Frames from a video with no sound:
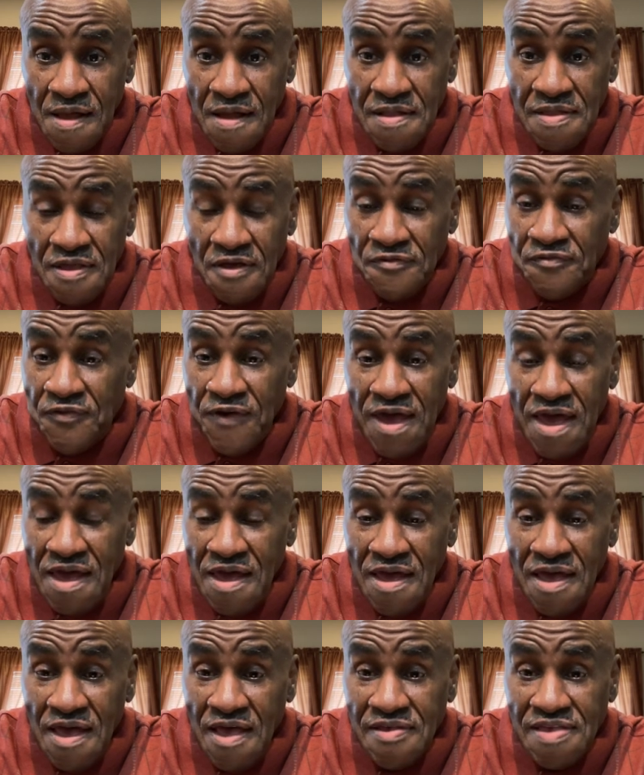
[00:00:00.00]
The
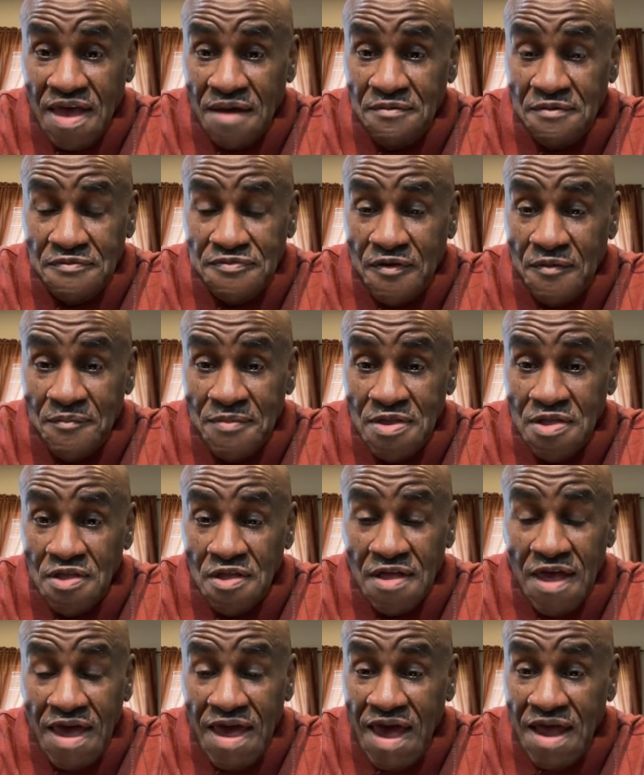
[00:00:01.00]
fee is coming from
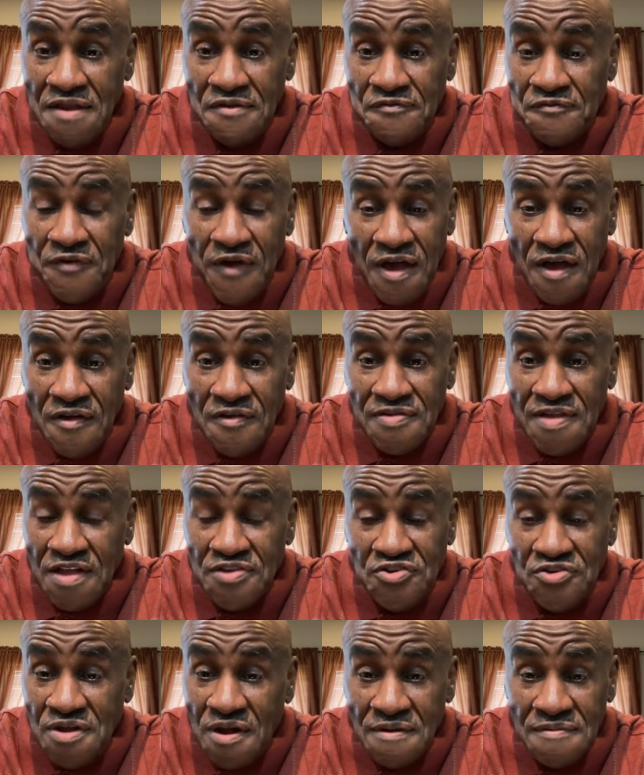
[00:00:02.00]
the hidden figures that
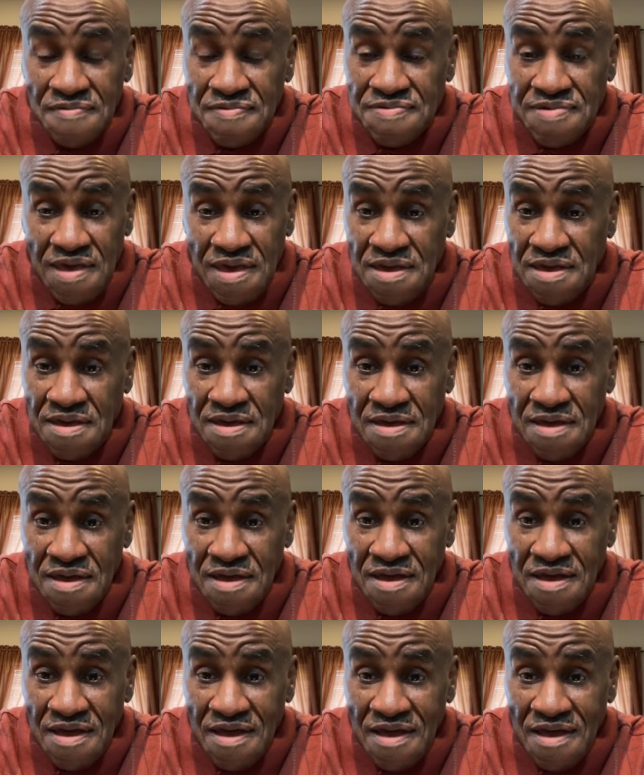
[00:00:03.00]
you don't see.
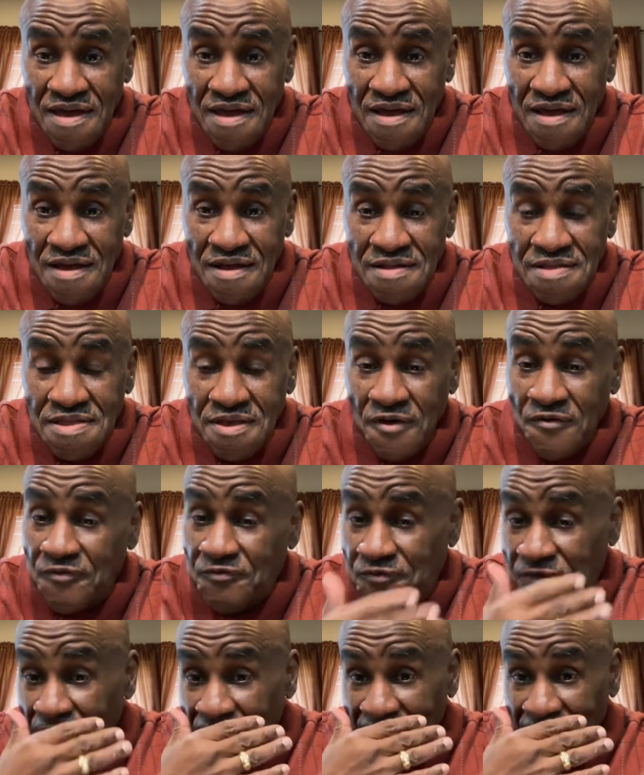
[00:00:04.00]
The
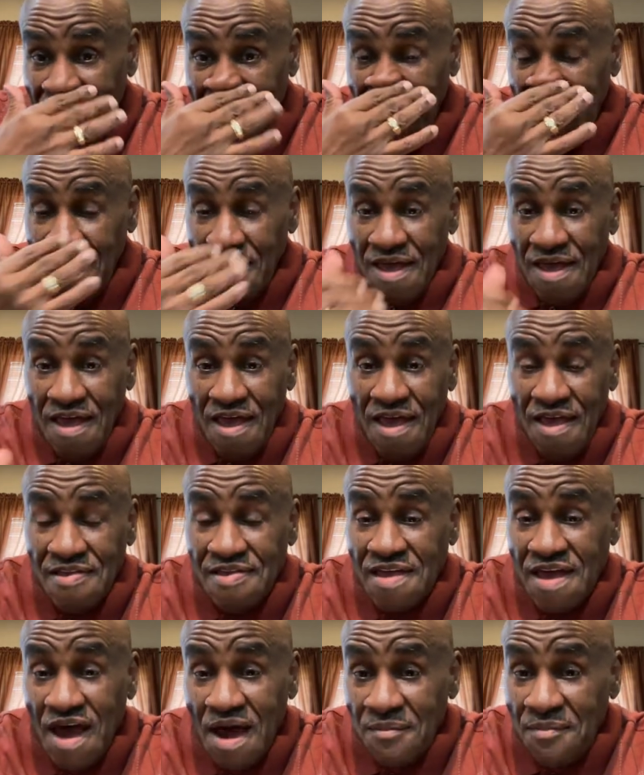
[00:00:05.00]
fee is
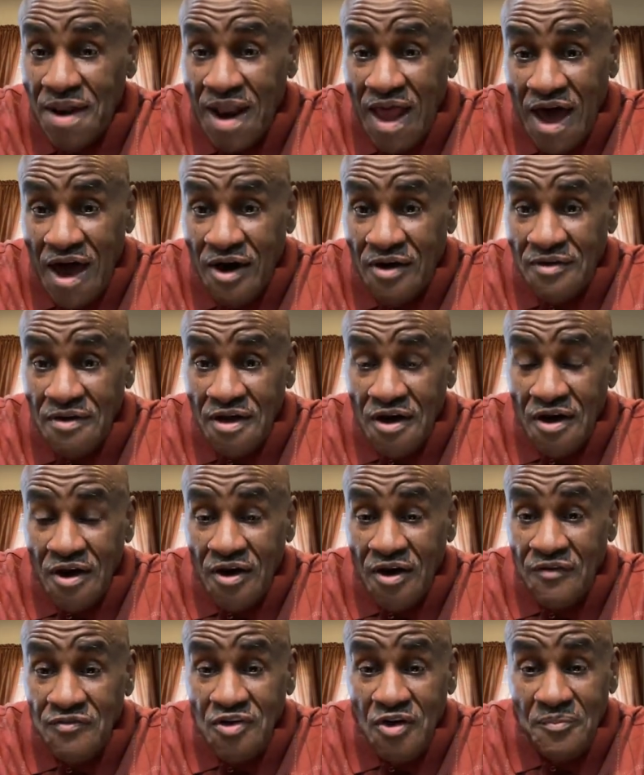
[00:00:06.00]
coming out
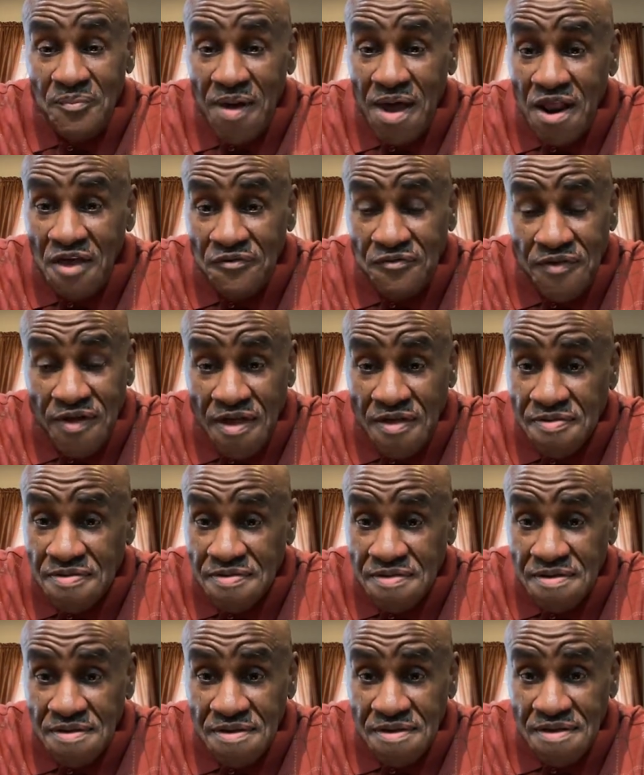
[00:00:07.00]
of your benefits.
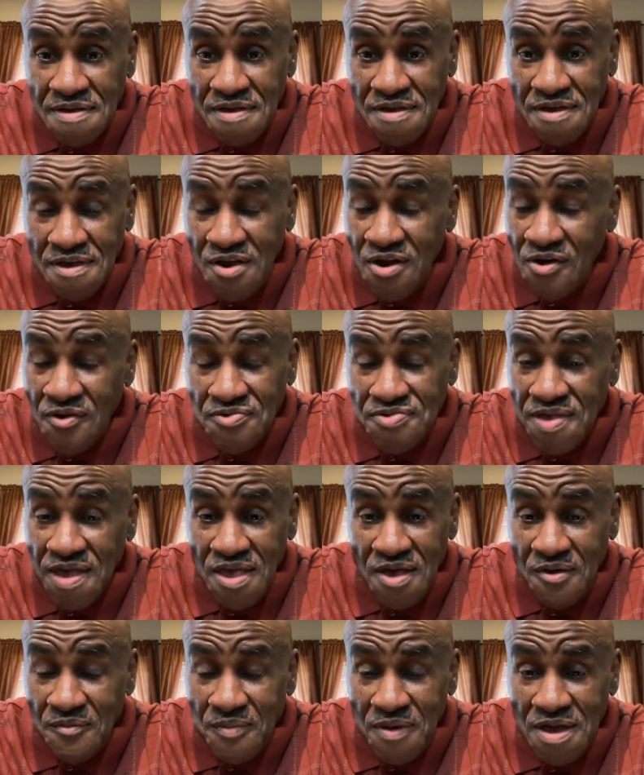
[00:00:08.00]
You don't see
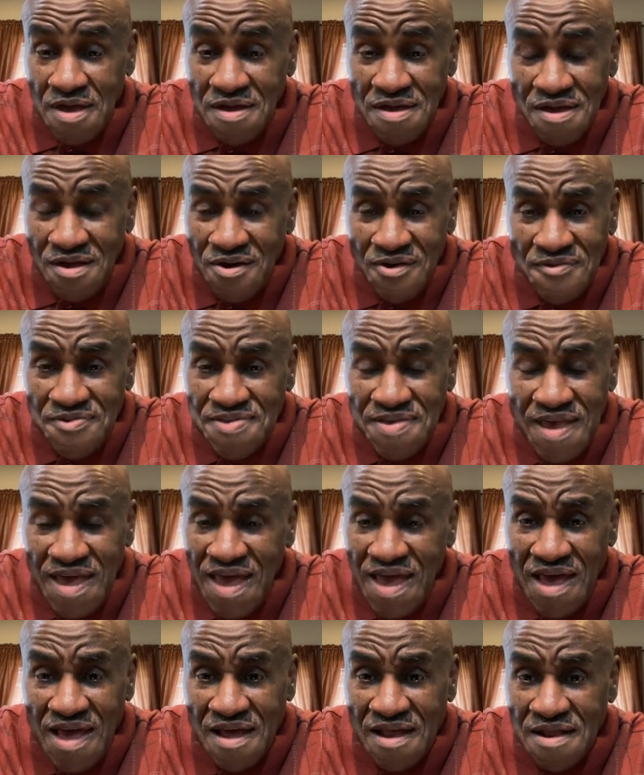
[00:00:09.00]

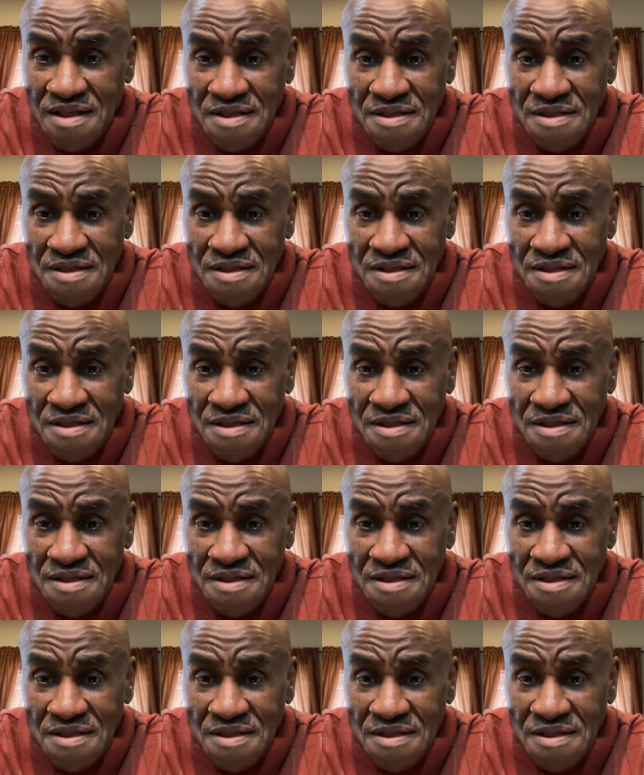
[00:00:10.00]
it.